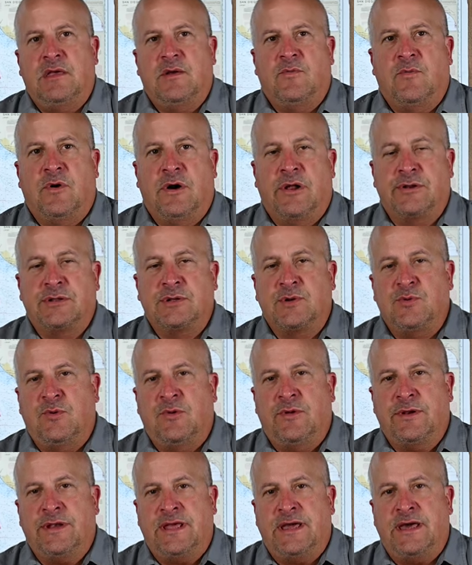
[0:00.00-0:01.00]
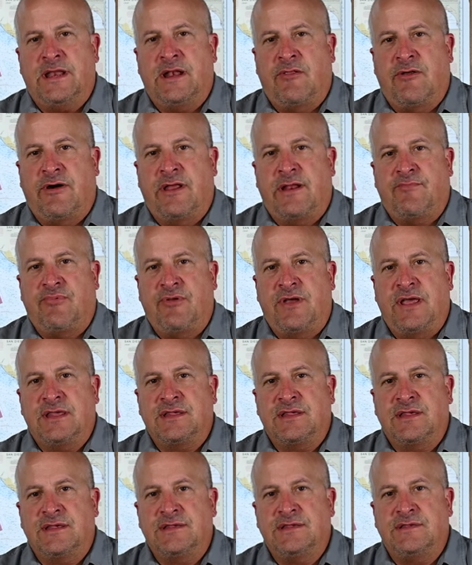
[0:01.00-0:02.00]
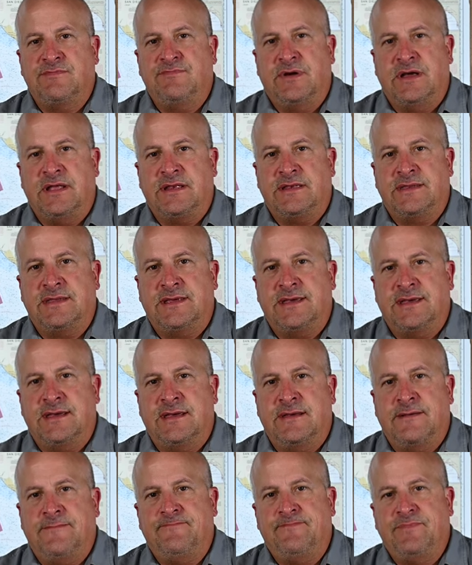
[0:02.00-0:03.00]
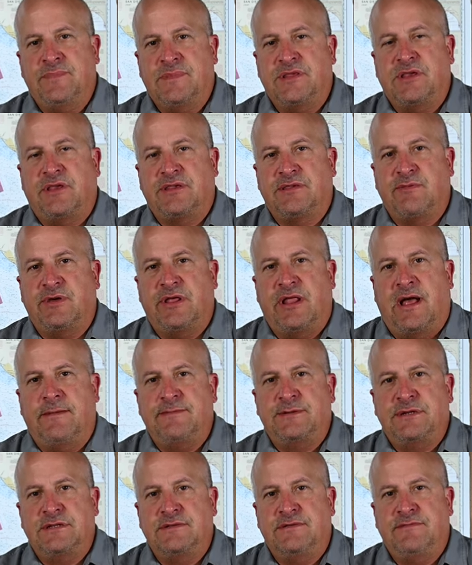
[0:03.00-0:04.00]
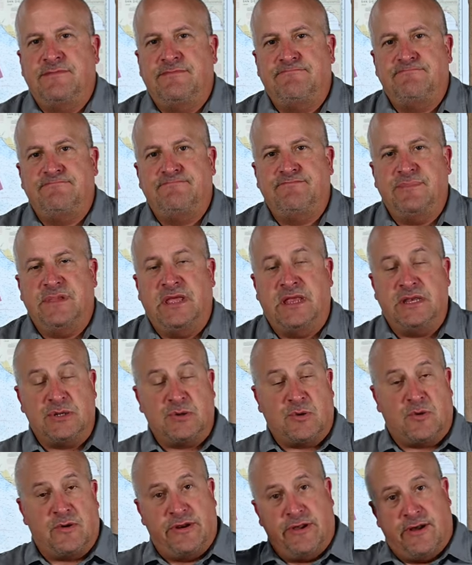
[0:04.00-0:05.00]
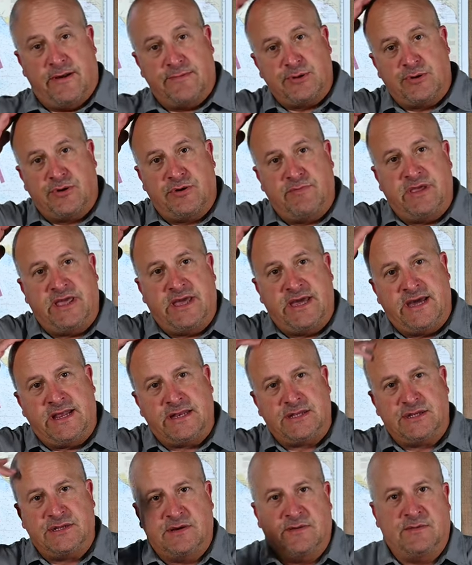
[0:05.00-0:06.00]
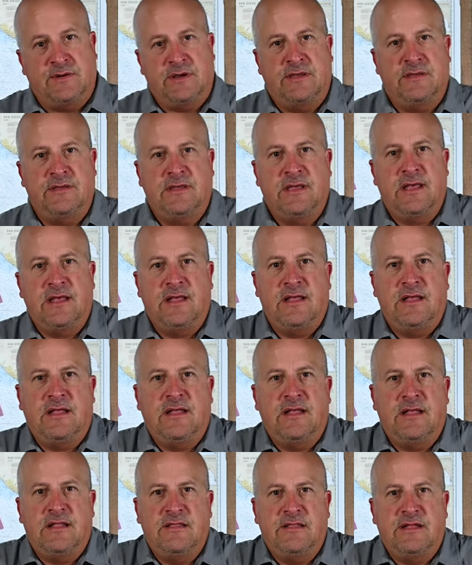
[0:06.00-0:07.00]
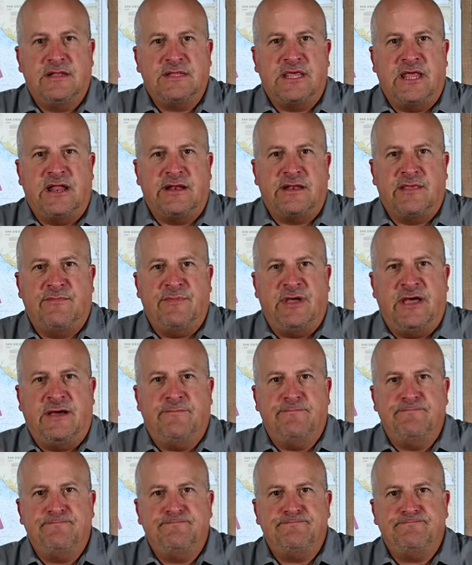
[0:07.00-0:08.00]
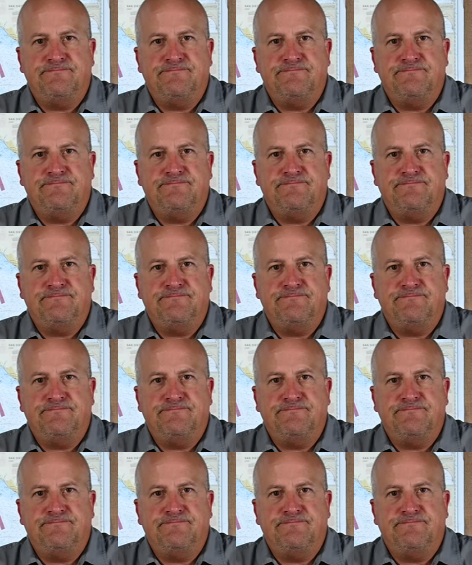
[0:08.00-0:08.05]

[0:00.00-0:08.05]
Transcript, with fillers: Water's cooling down in a lot of places, but uh, still some good options inshore and offshore to be had. So uh, let's head out to the map.